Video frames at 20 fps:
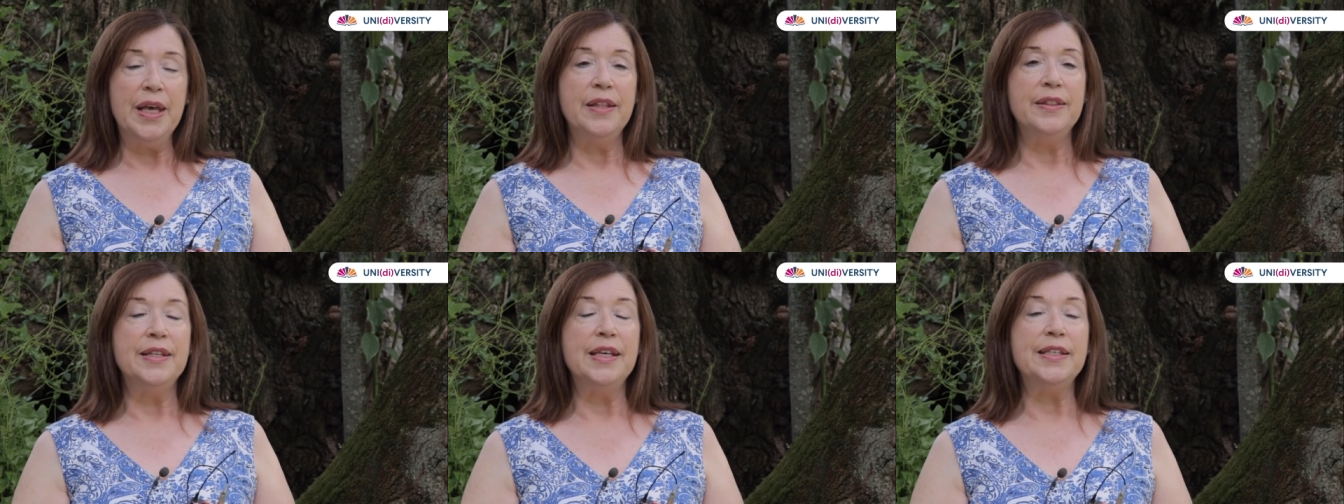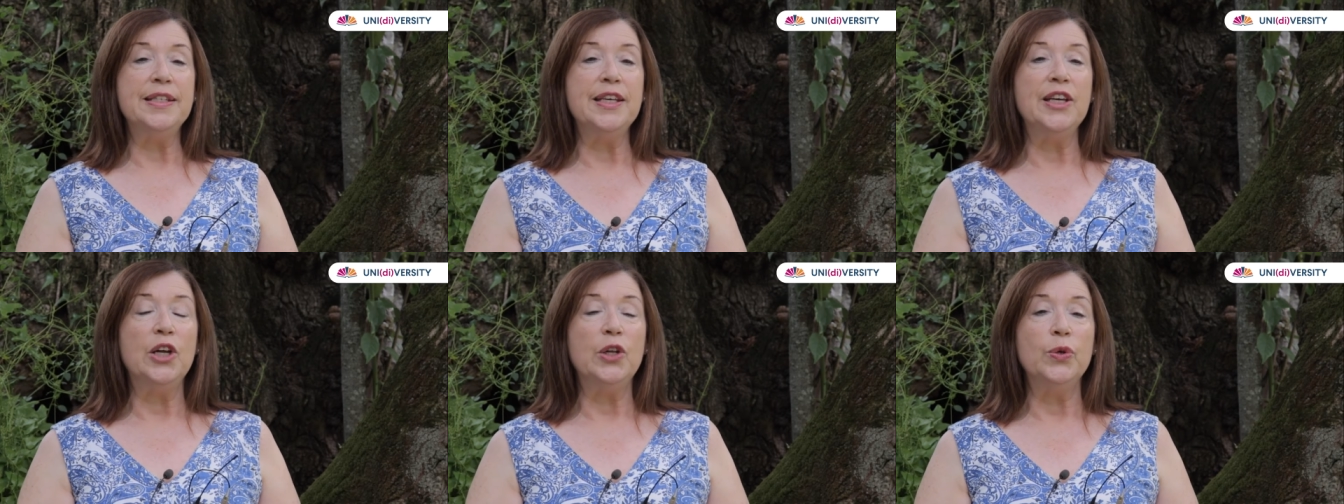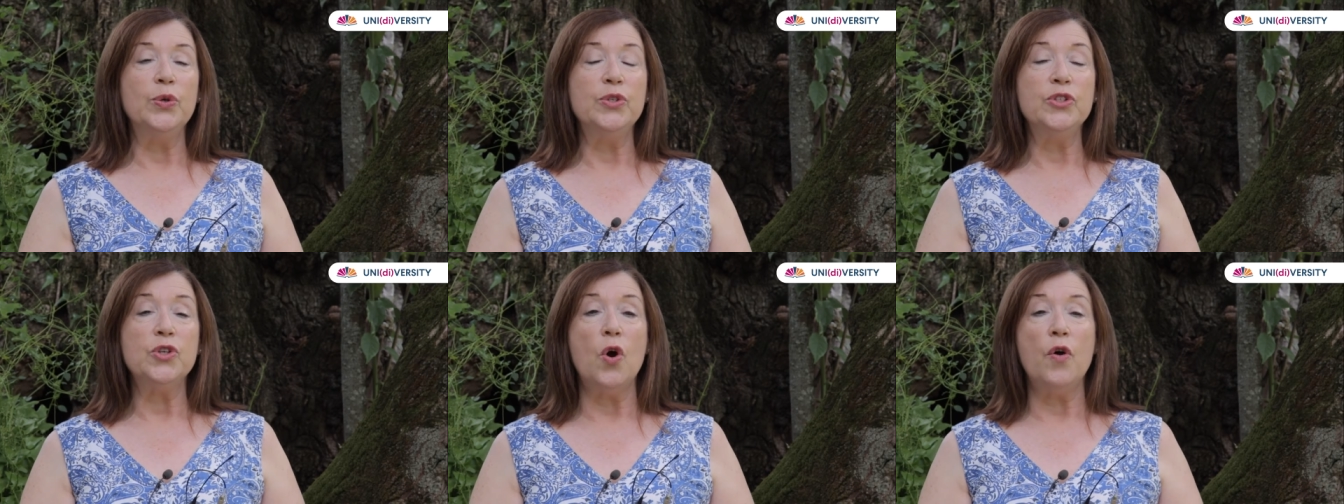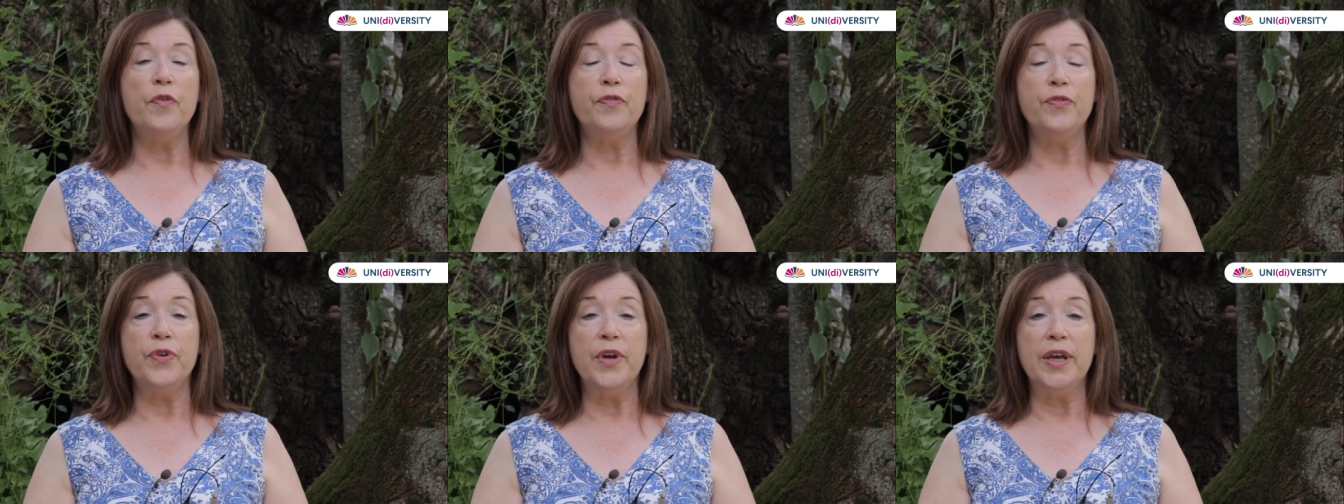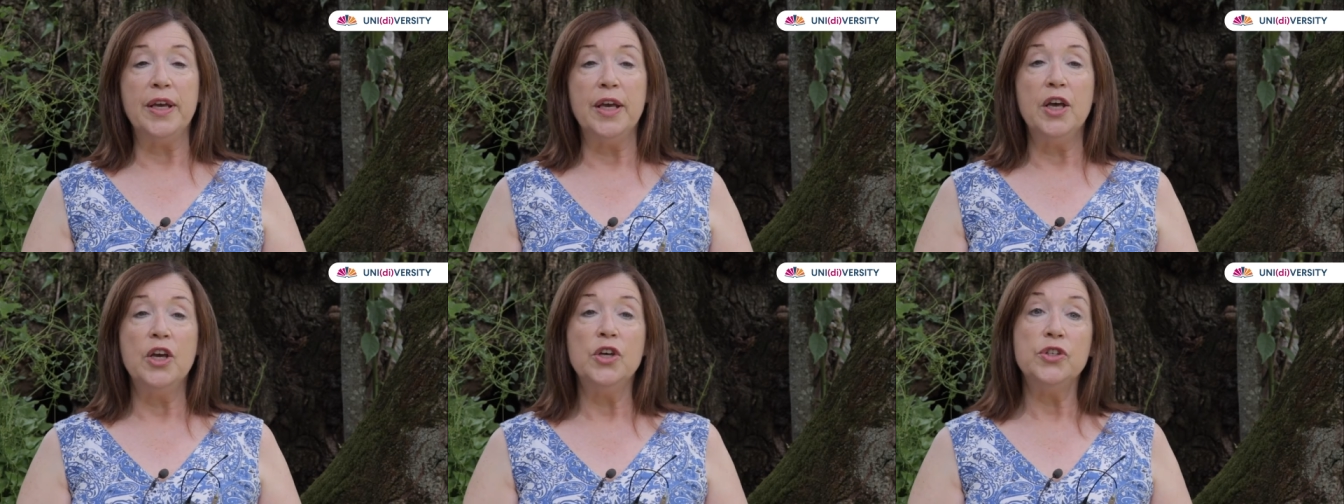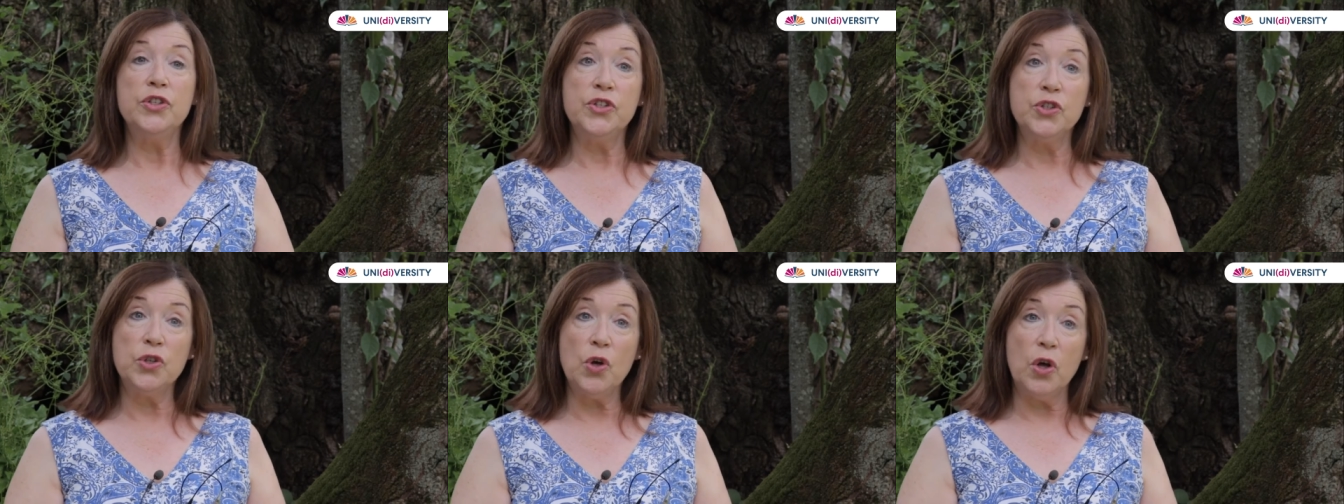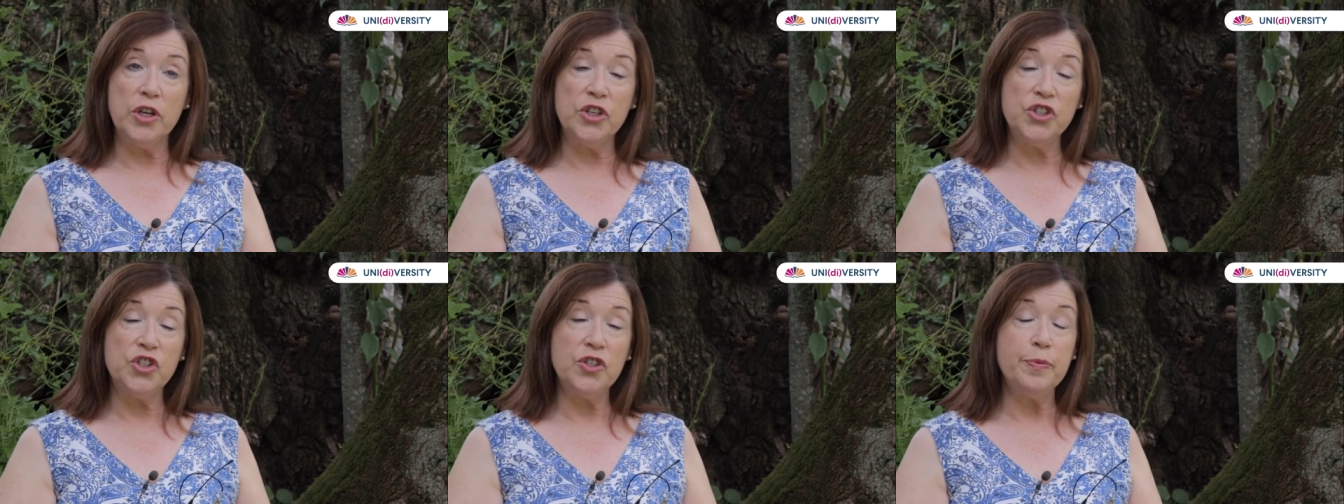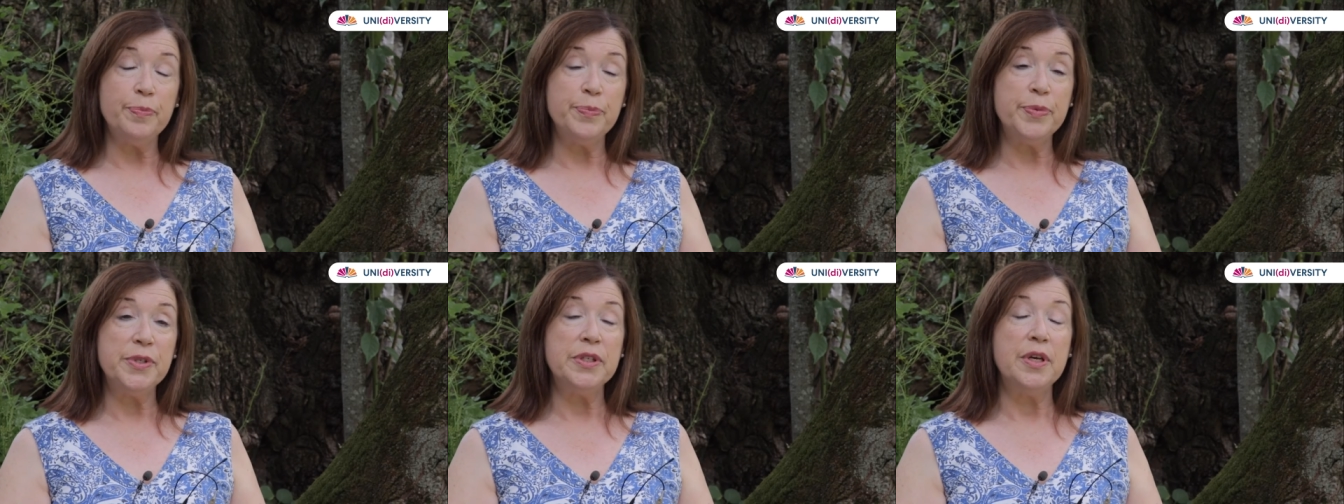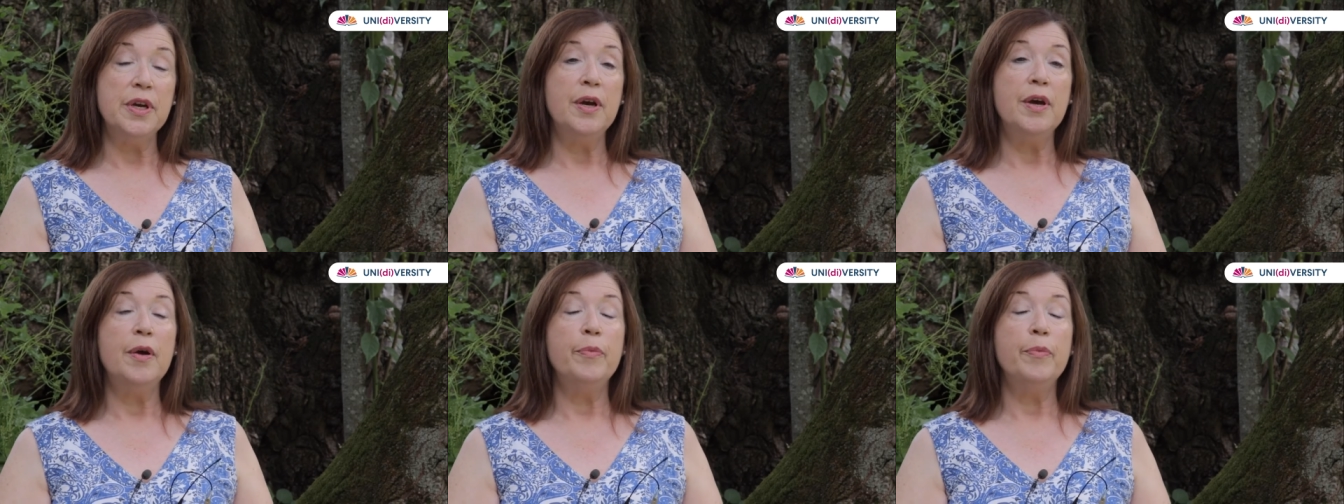This includes offering scholarships,